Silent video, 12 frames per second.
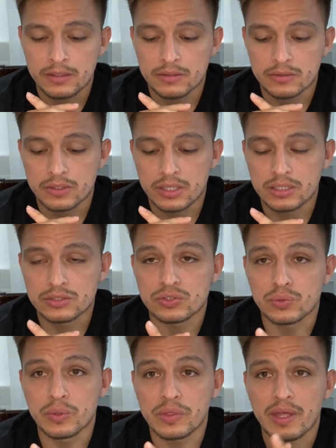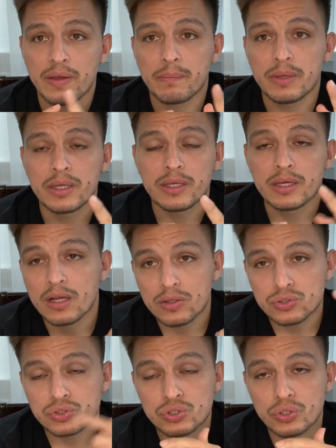Okay, so with that being, I'll
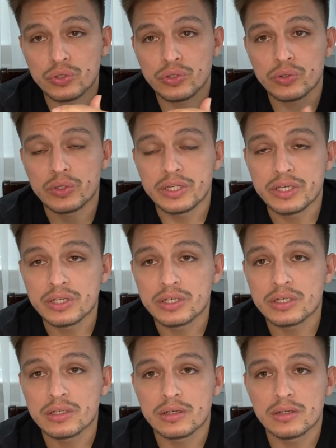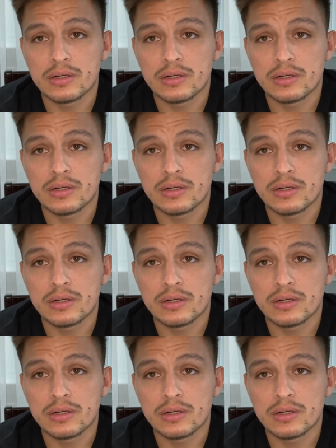show you here